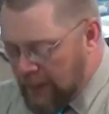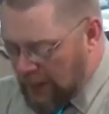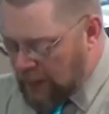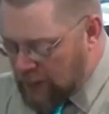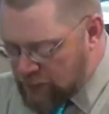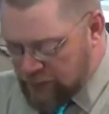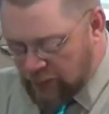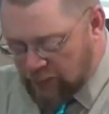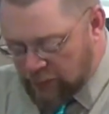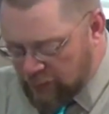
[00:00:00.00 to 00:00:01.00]
And
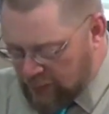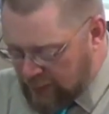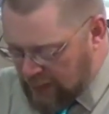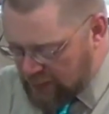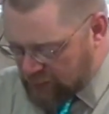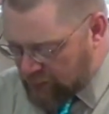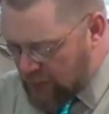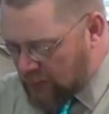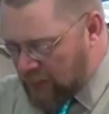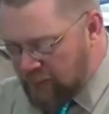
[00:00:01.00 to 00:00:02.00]
so that's
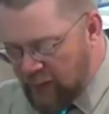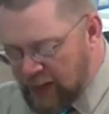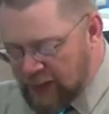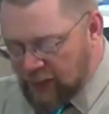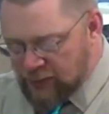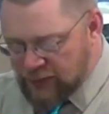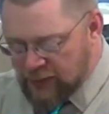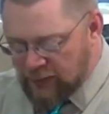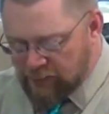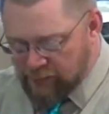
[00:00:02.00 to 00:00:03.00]
where we find
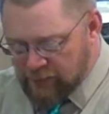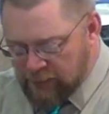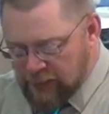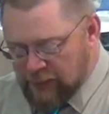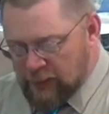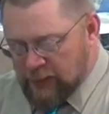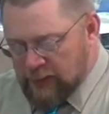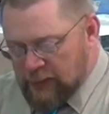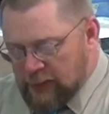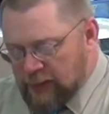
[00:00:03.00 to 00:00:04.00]
ourselves.
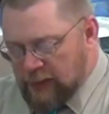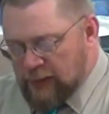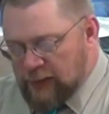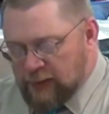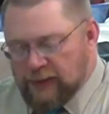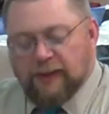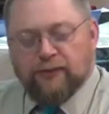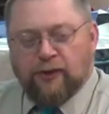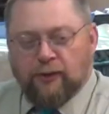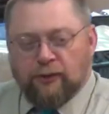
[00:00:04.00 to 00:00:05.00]

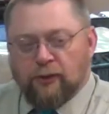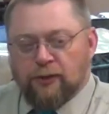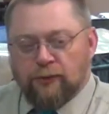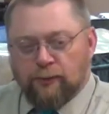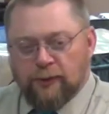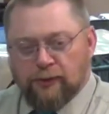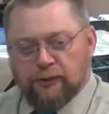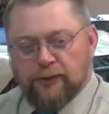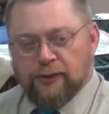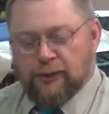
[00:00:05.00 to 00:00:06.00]
Things aren't looking real
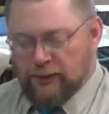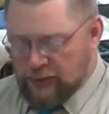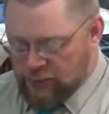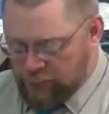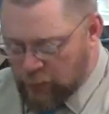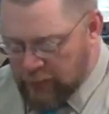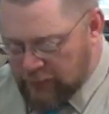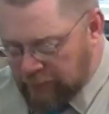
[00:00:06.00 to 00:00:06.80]
good at this point.